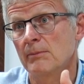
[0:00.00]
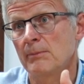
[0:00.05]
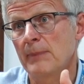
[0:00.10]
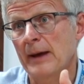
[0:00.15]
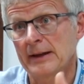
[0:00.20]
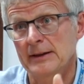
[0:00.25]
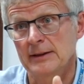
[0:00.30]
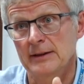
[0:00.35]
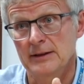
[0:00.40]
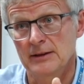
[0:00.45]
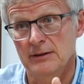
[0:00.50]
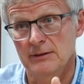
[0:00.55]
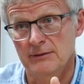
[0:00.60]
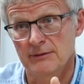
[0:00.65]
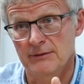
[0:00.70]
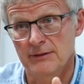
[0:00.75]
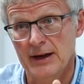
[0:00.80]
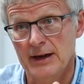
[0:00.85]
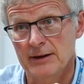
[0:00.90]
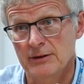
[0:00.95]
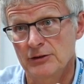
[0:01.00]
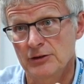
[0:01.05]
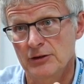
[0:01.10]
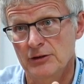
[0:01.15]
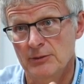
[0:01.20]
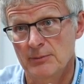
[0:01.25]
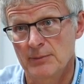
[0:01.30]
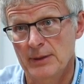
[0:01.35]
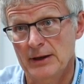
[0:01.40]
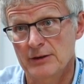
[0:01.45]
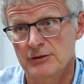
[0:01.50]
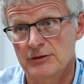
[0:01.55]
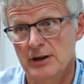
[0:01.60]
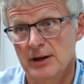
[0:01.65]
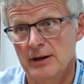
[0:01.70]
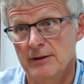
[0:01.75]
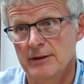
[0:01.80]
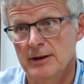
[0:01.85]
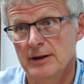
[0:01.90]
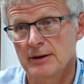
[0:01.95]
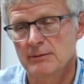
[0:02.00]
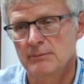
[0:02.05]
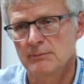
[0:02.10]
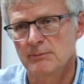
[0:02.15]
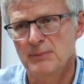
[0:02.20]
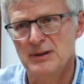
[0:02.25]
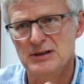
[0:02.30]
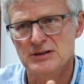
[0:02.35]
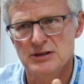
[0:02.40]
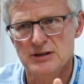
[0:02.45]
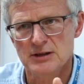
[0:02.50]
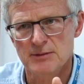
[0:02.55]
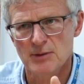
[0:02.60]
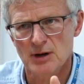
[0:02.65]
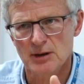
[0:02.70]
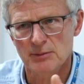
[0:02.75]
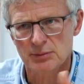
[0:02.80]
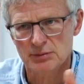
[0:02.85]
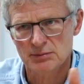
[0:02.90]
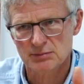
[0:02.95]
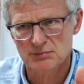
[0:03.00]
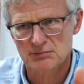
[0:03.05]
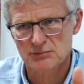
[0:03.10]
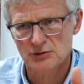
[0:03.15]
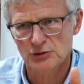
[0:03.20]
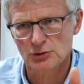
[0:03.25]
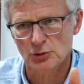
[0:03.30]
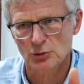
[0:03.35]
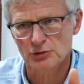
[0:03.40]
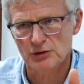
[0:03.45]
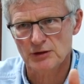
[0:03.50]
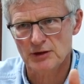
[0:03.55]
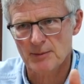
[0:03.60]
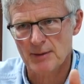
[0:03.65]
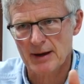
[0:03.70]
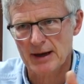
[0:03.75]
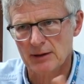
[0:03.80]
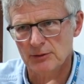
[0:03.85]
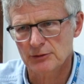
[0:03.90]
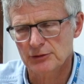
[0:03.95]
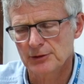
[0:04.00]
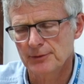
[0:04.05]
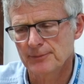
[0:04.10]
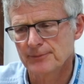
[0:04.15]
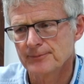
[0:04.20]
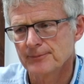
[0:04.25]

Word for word: battling viruses and bacteria, beating them up, sorting them out.